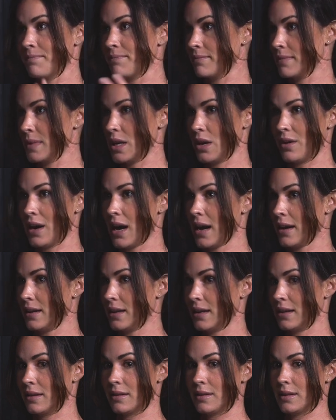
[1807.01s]

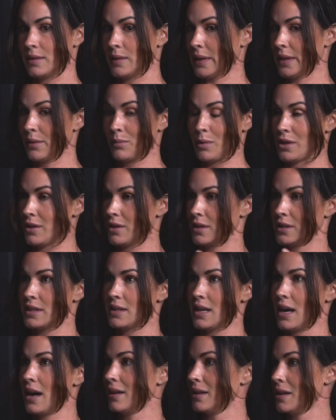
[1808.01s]
Adding whether it's
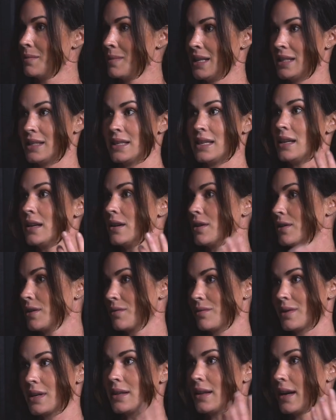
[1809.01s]
the LMNT or the
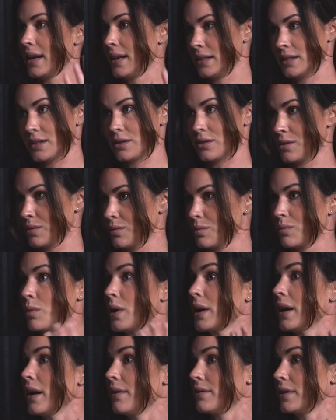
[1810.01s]
Relights or
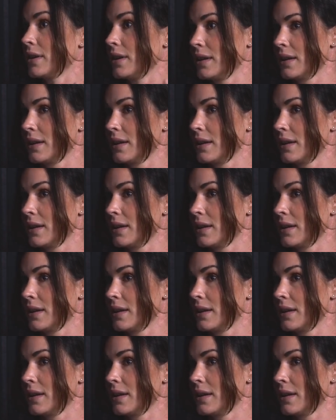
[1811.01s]
whatever.